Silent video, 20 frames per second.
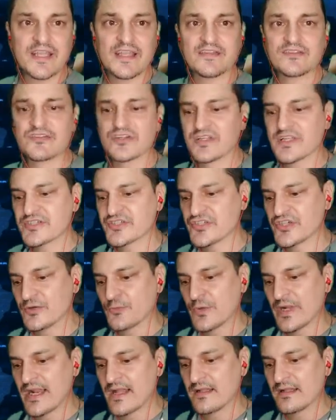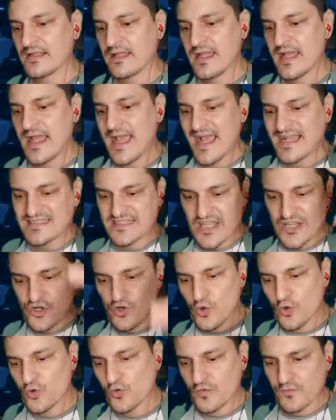When as I
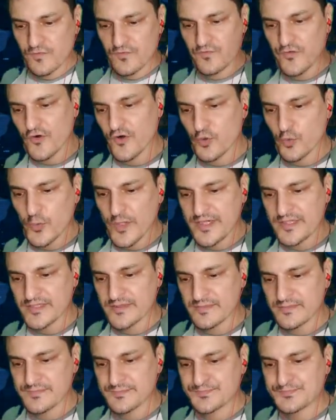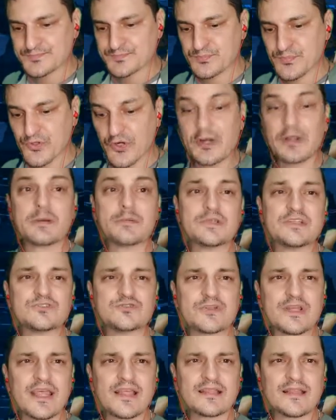go forward, probably
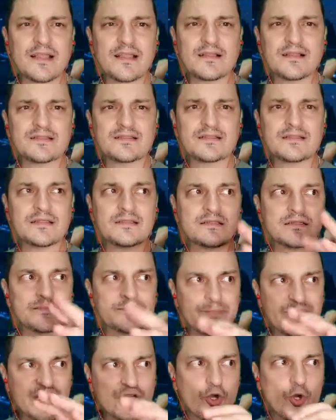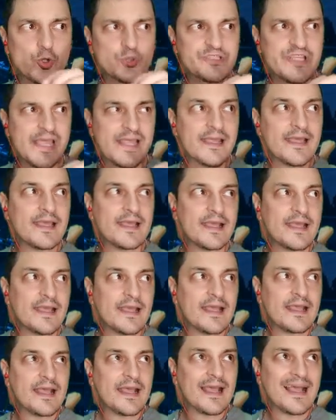tonight I'll be
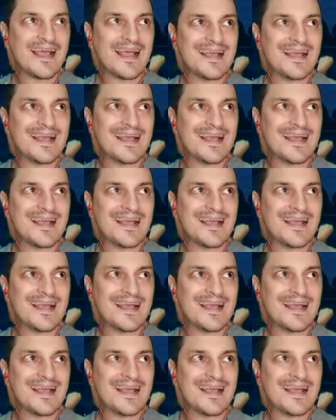coding.